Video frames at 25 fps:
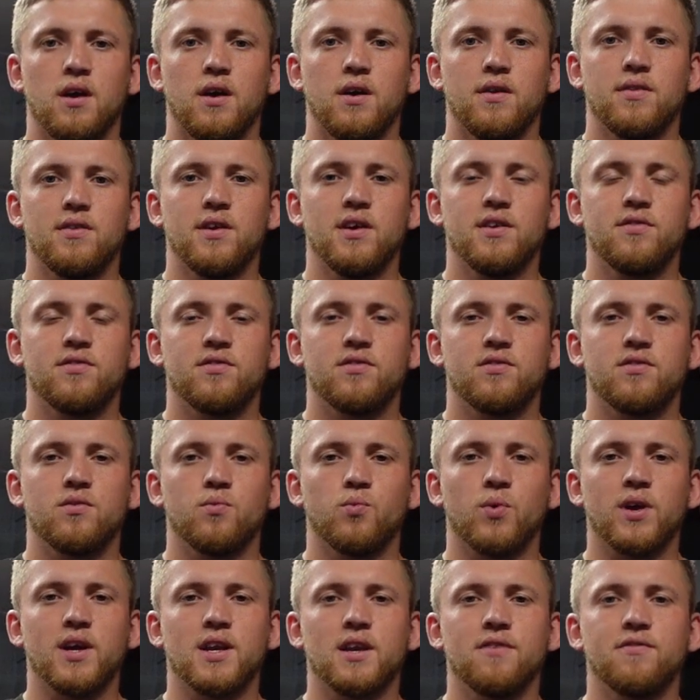This
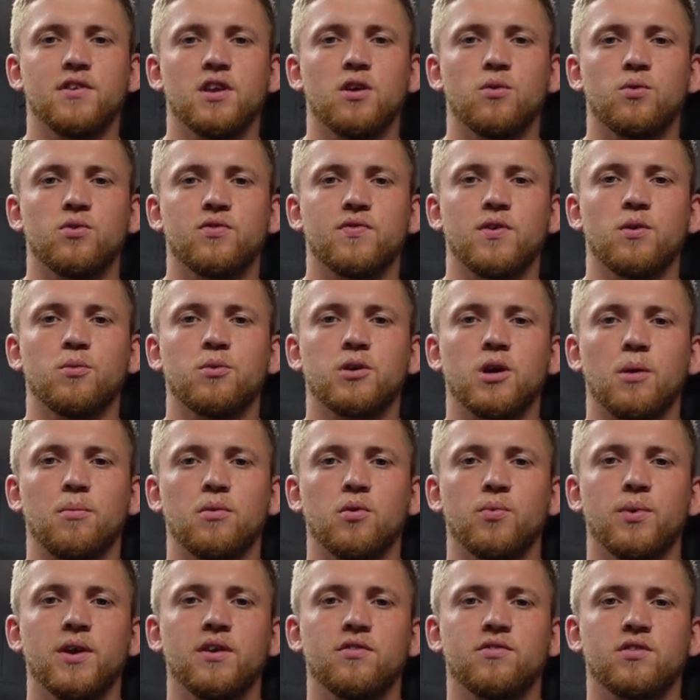weekly video was filmed a couple
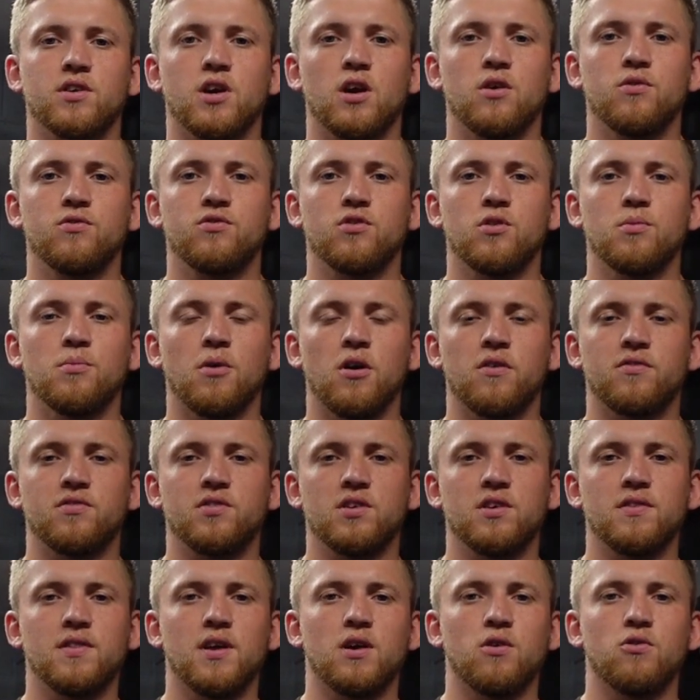of weeks ago, so you might have
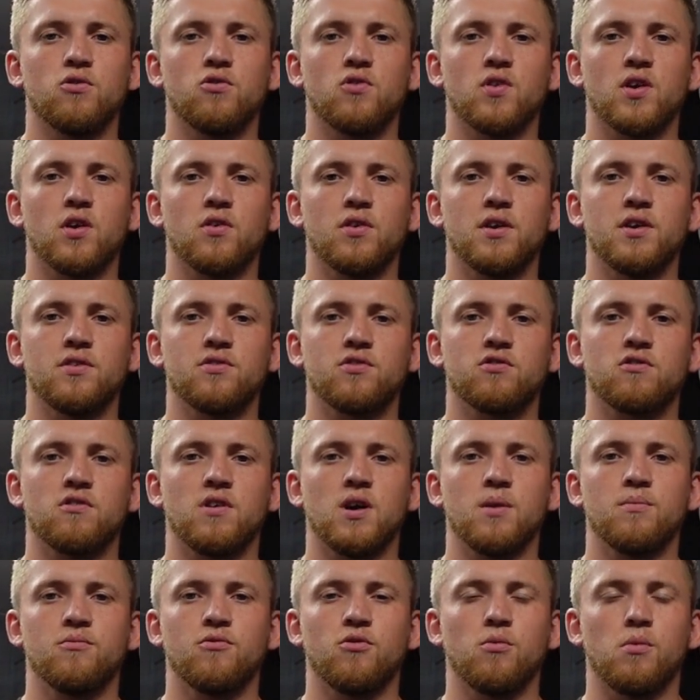seen that already on
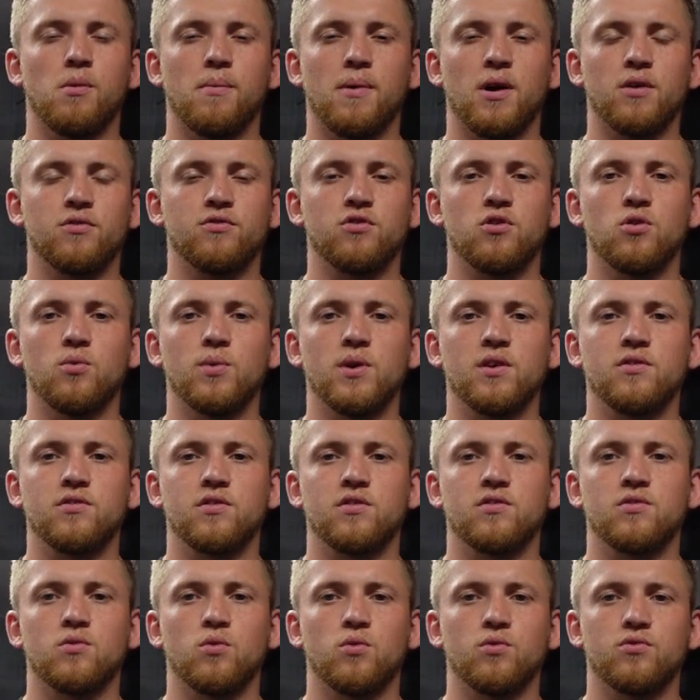Instagram from about 2
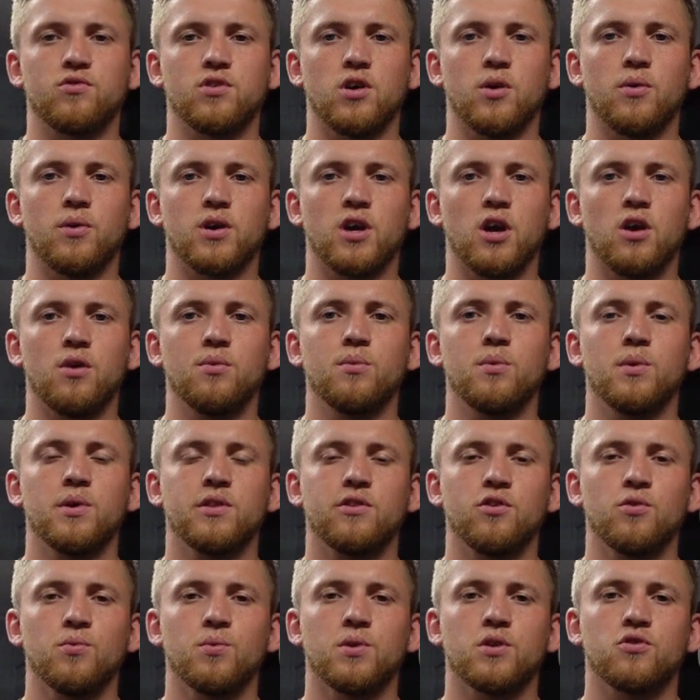weeks or so ago. We
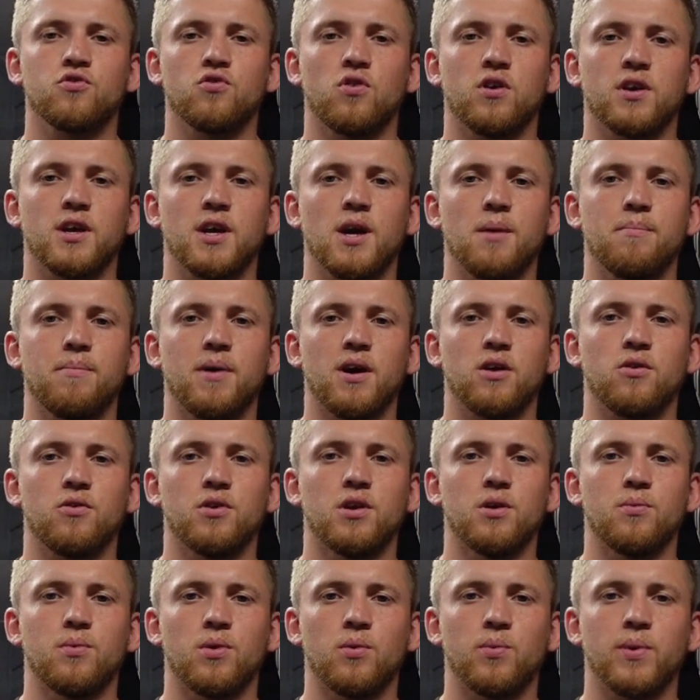do want to try and get back
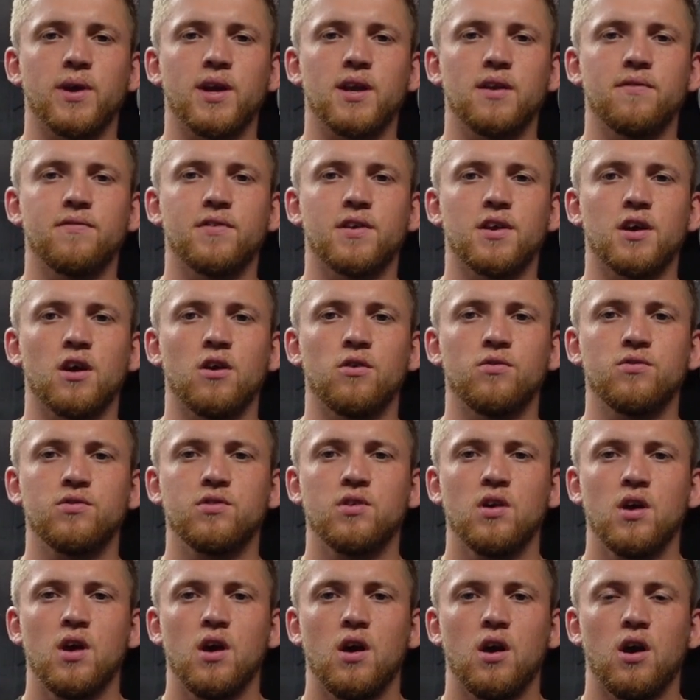on it with the weekly videos,
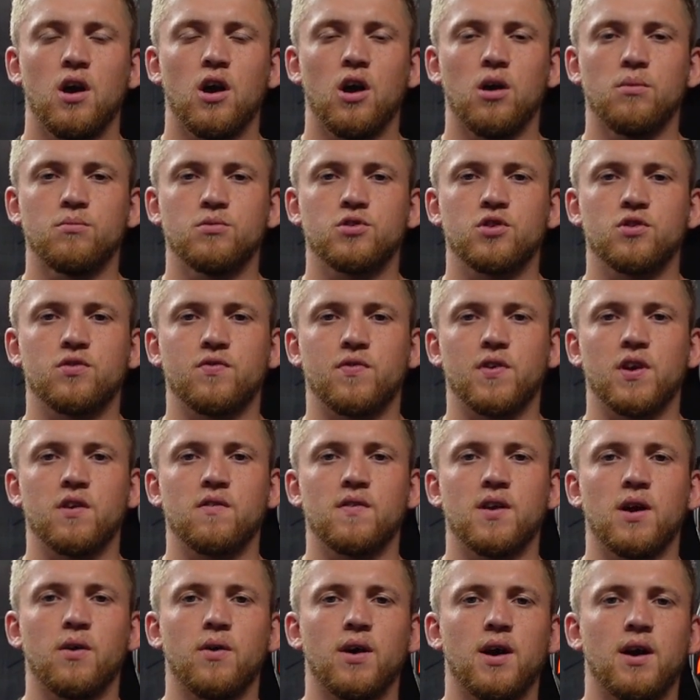just
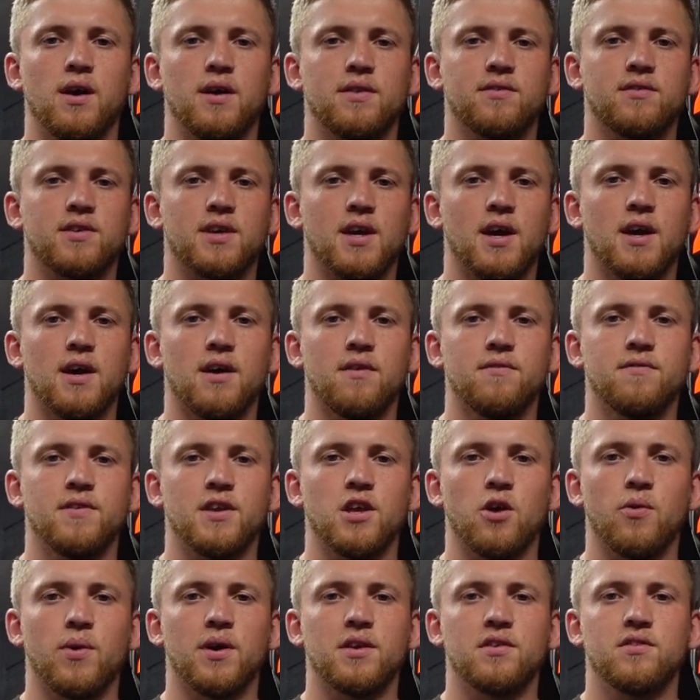figuring out to get a
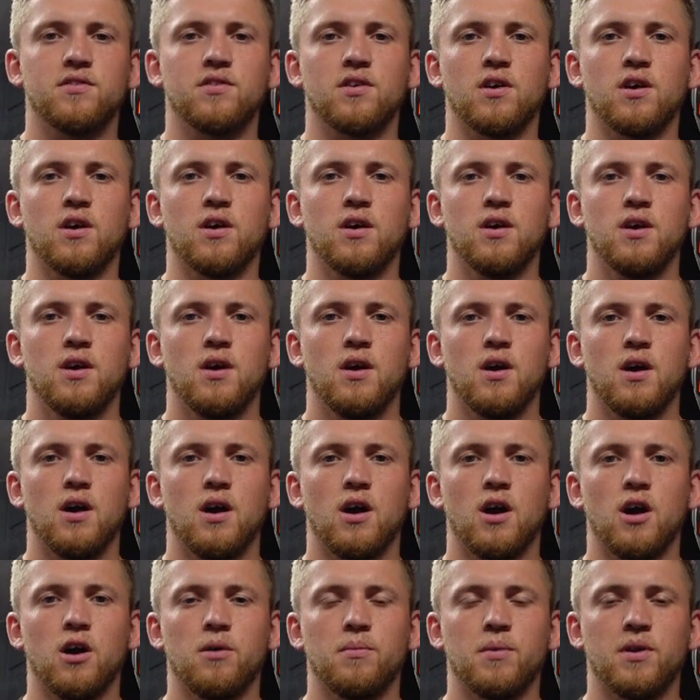video editor
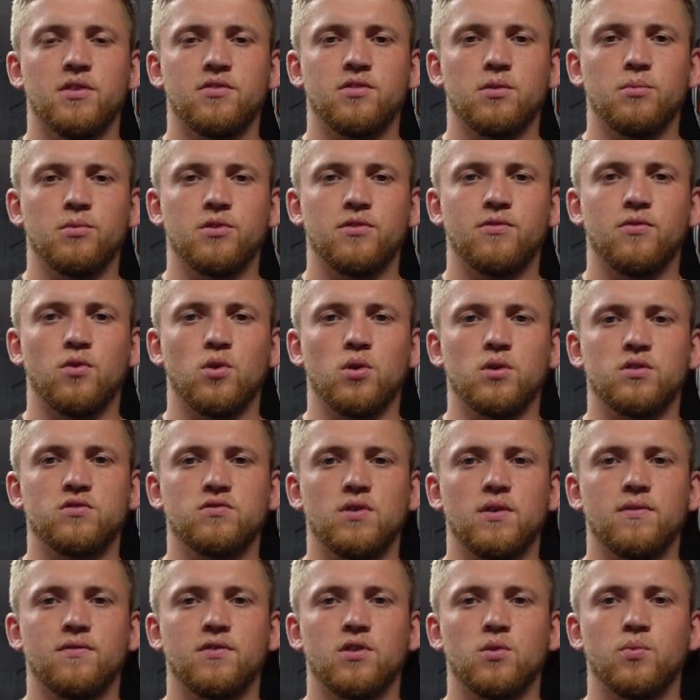and someone to follow us
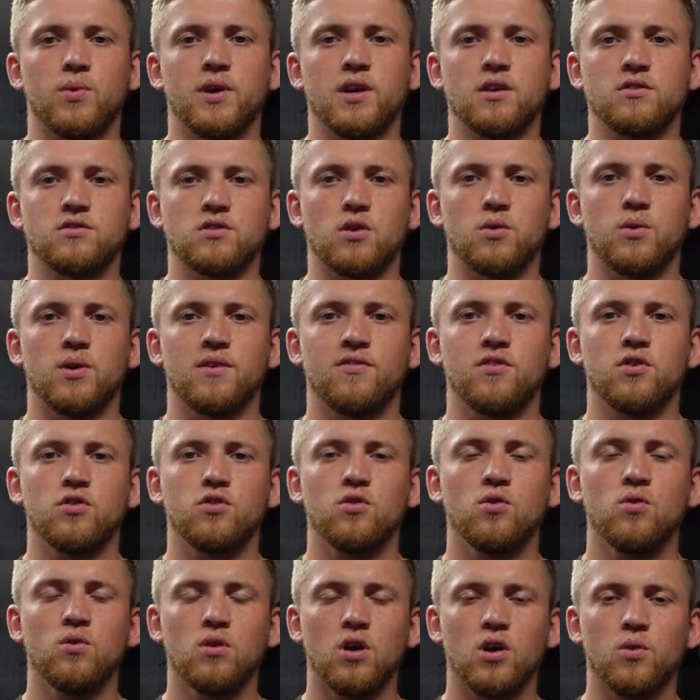around for the week. So if you
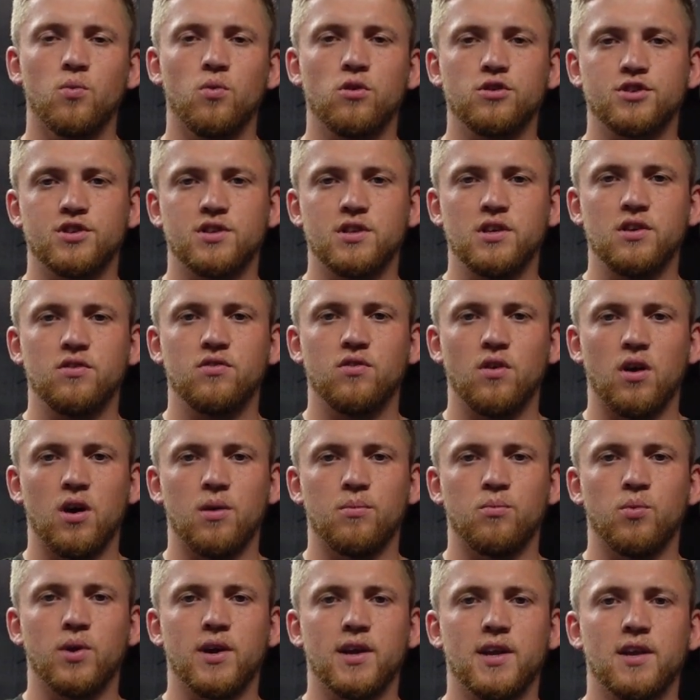do like watching these
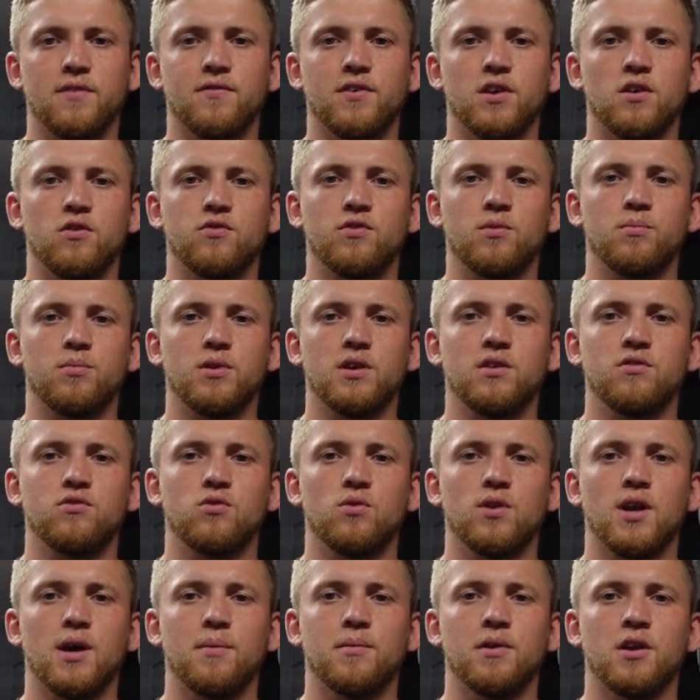weekly videos, then please
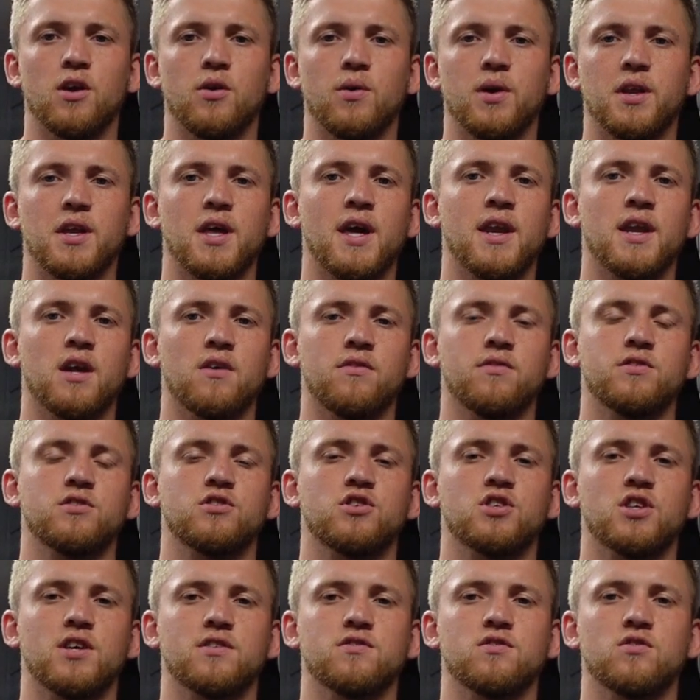do let me know, and any other
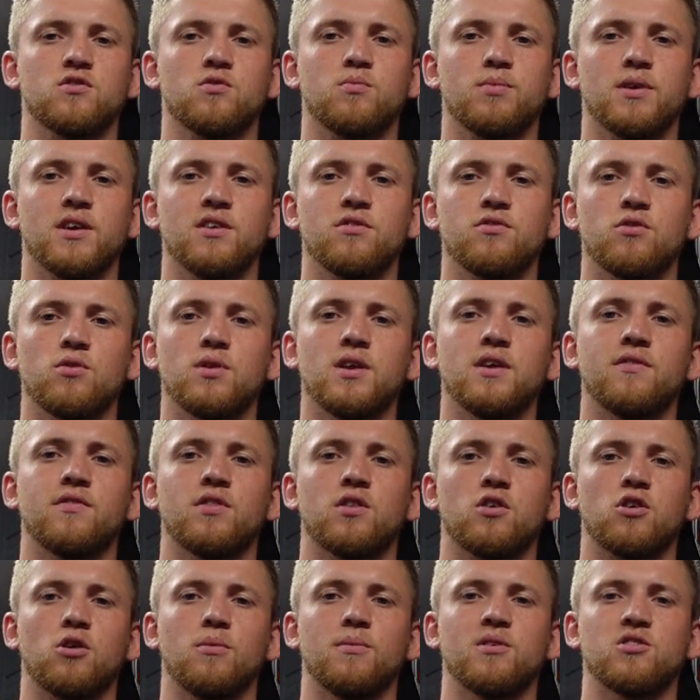suggestions please do leave in
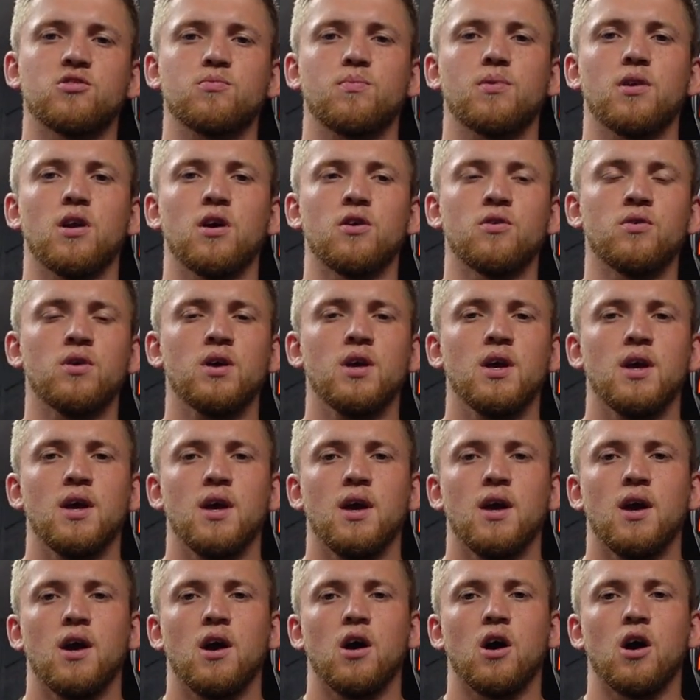the comments below.
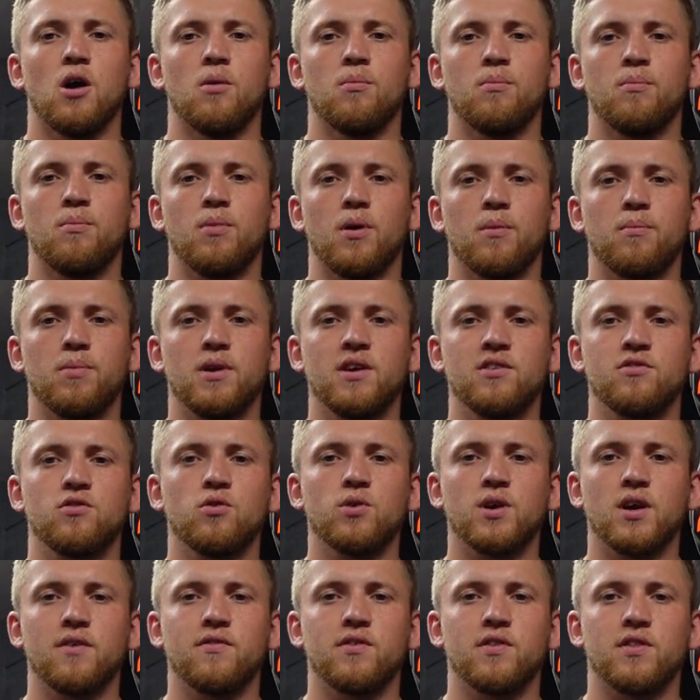But please
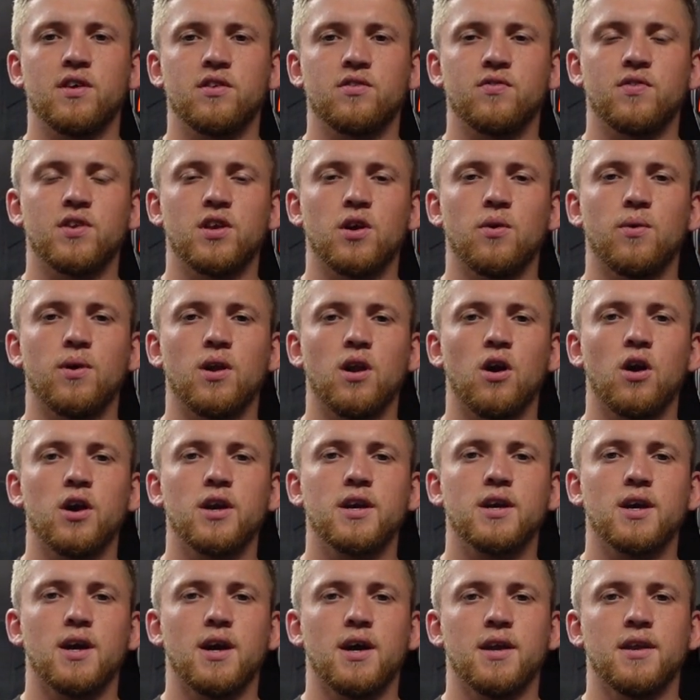do give this video a
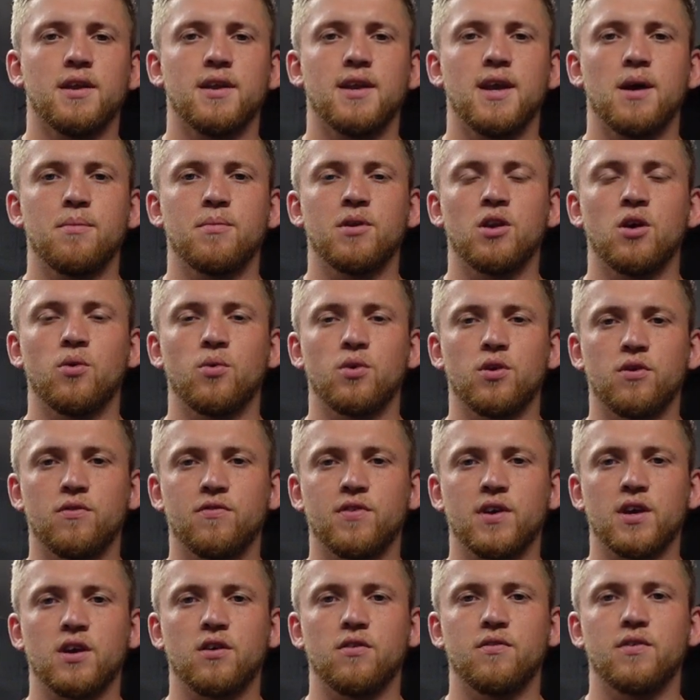like and let me know what you
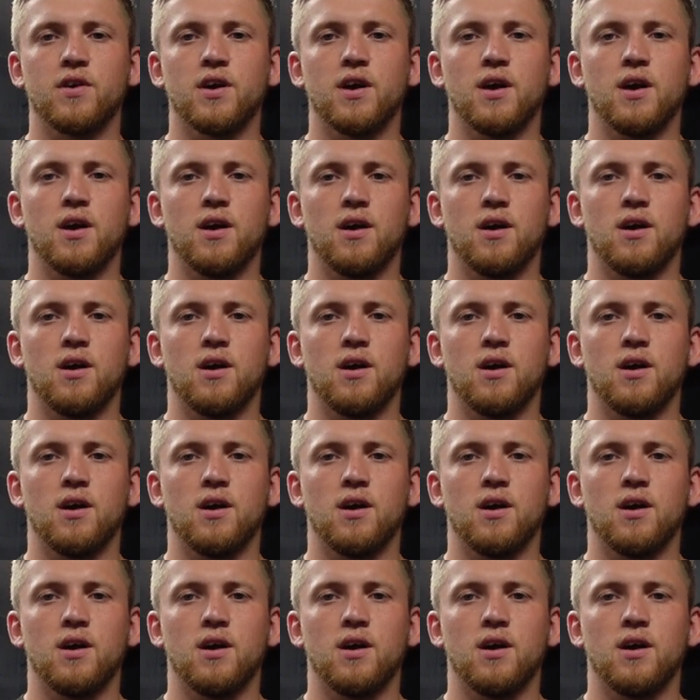think of it.